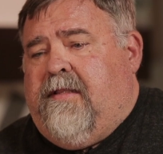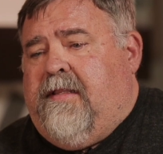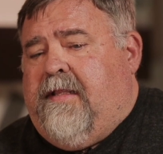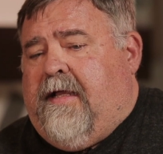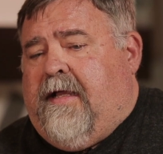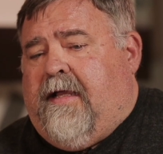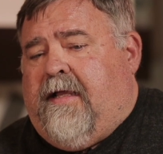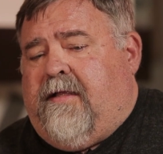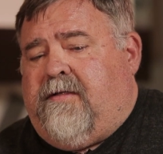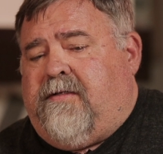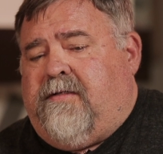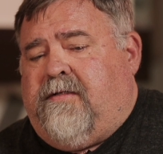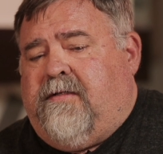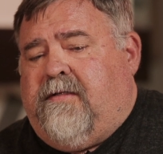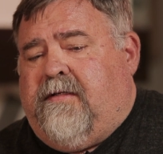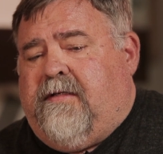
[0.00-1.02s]

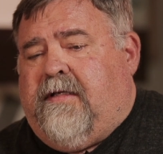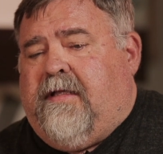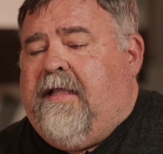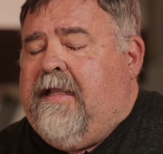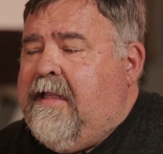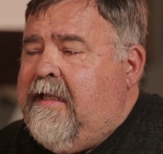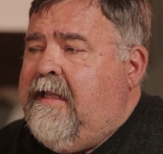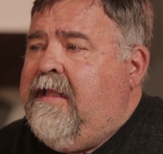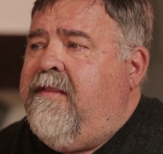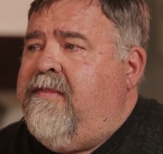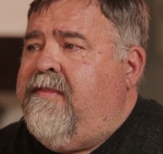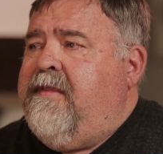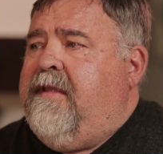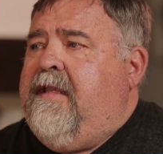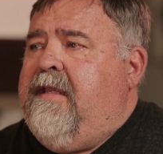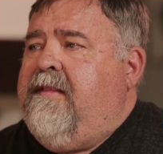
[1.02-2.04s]
that
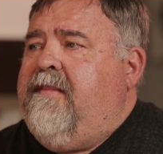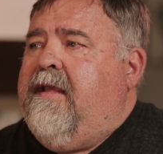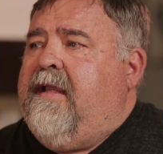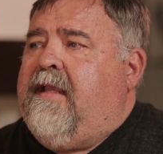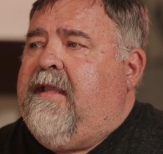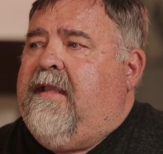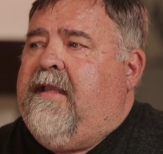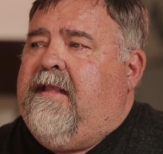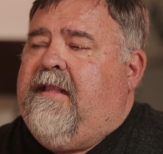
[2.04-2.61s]
anything that